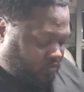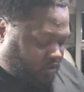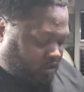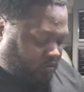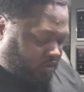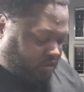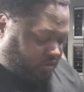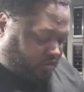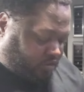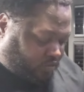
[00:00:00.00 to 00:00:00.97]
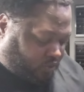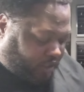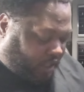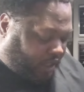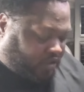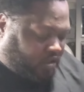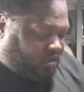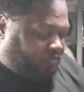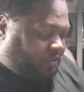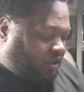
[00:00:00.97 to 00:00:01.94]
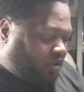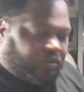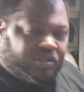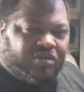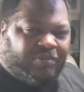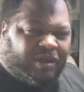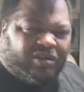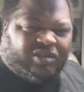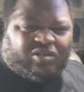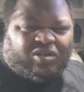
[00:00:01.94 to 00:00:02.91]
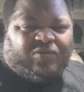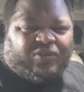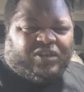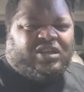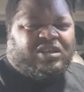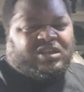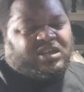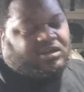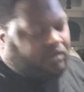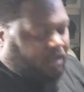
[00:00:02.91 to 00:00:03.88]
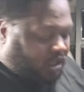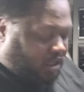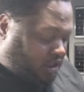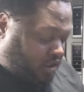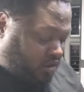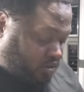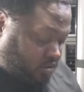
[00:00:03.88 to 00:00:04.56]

Because with the way I cook them, they always come out a little overdone, I ain't gonna lie.